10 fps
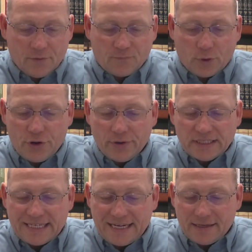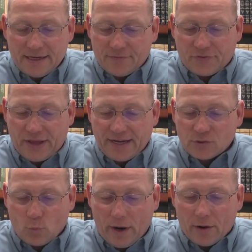For you indeed give
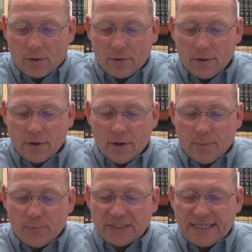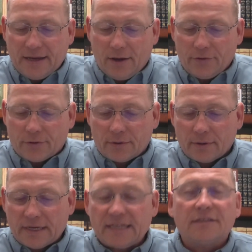thanks well, but the
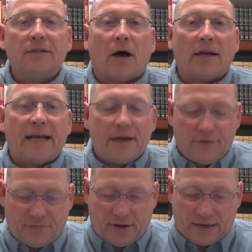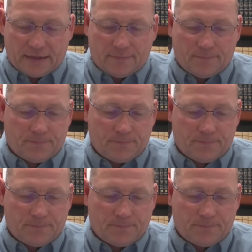other is not edified.